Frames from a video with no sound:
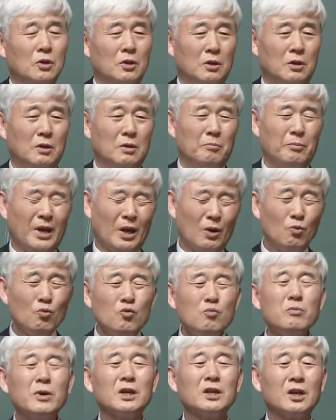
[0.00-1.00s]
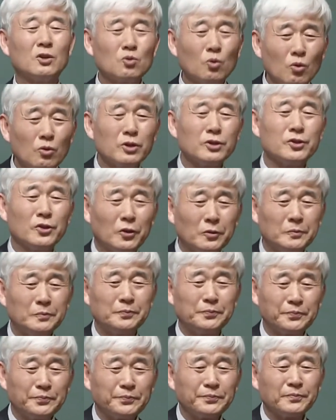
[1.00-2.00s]
What does that mean? It means that
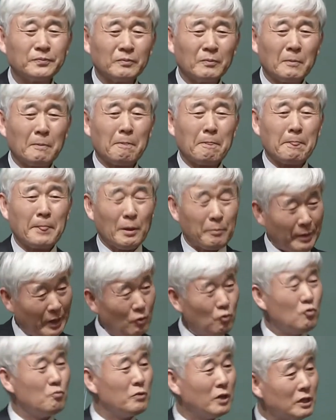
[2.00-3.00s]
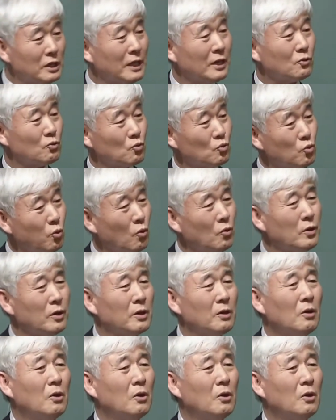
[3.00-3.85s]
the president is extremely smart.